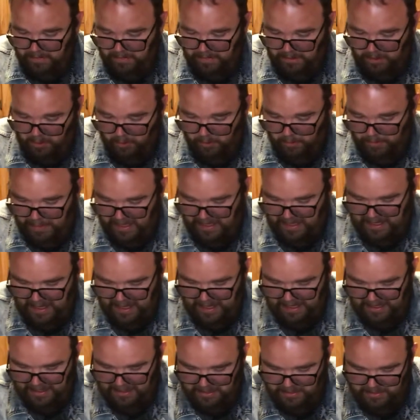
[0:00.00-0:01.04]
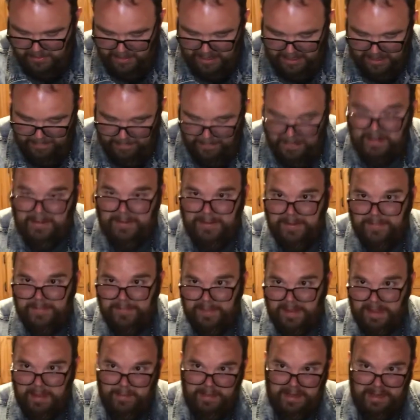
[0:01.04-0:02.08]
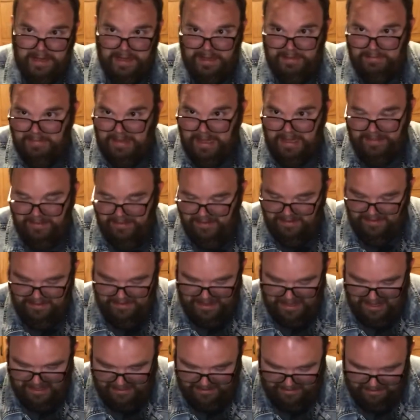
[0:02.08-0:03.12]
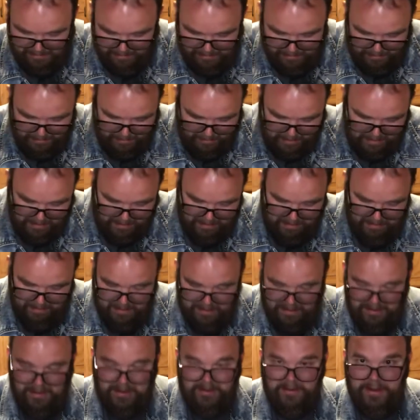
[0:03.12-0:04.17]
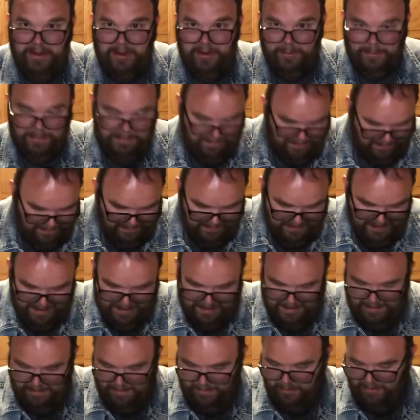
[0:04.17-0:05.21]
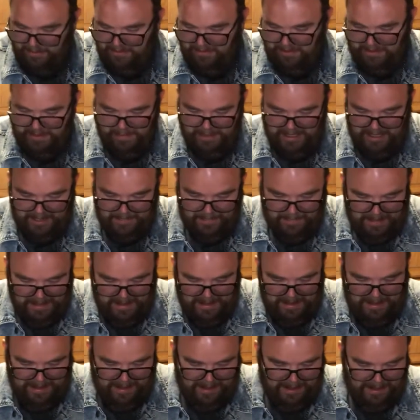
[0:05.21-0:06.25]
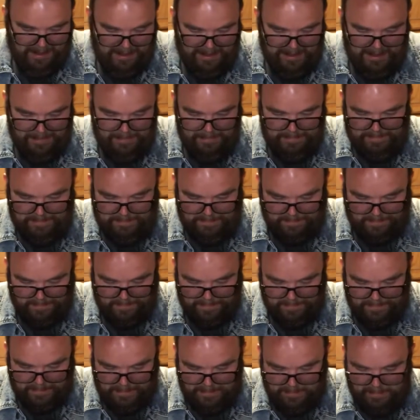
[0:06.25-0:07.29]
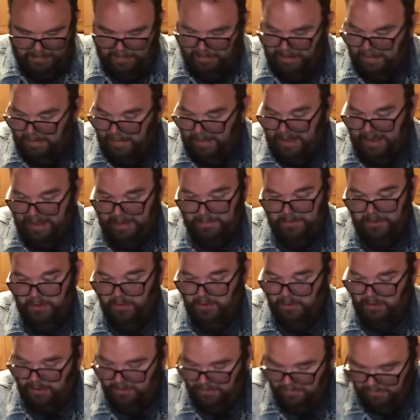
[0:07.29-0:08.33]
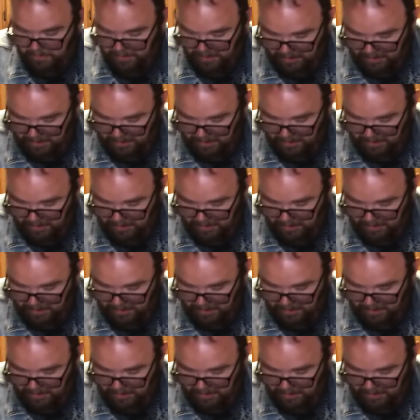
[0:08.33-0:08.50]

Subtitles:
homemade candy she made. I mean, I got this size with a little help, mostly me. But my mom, oh, what a